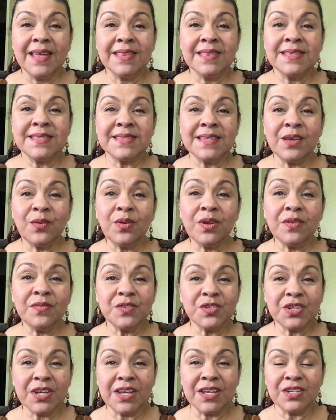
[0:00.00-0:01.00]
The secret of
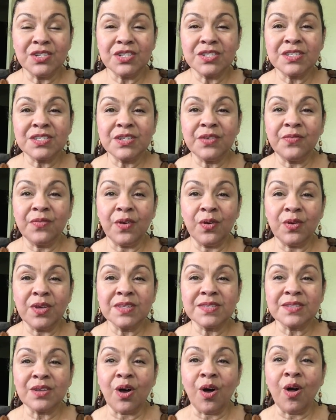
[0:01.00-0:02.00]
change is to
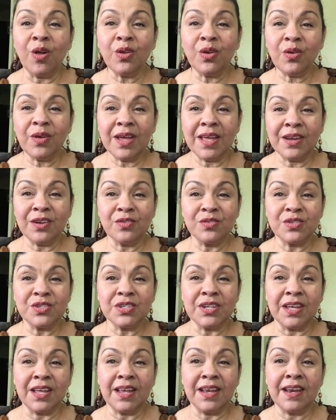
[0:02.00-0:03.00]
focus all your
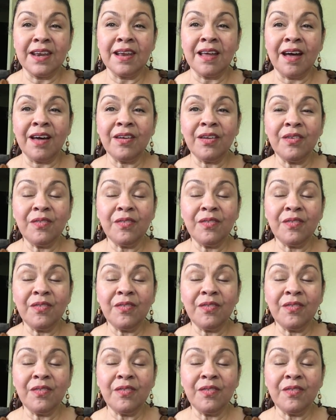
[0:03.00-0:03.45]
energy not